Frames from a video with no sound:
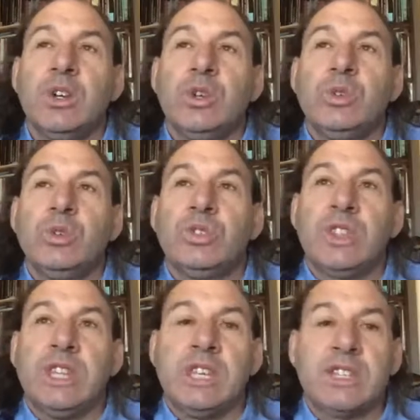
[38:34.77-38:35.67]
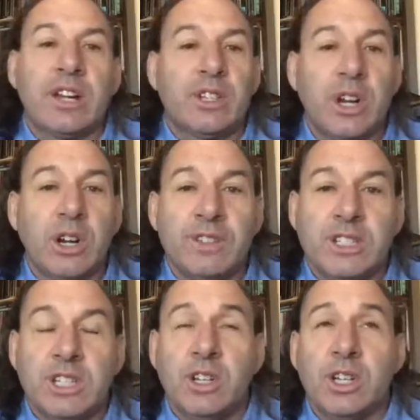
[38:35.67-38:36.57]
who's the Secretary of
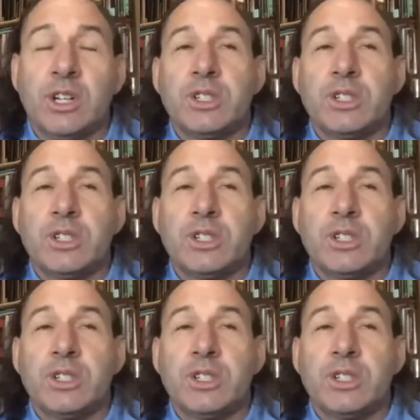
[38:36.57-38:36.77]
Interior,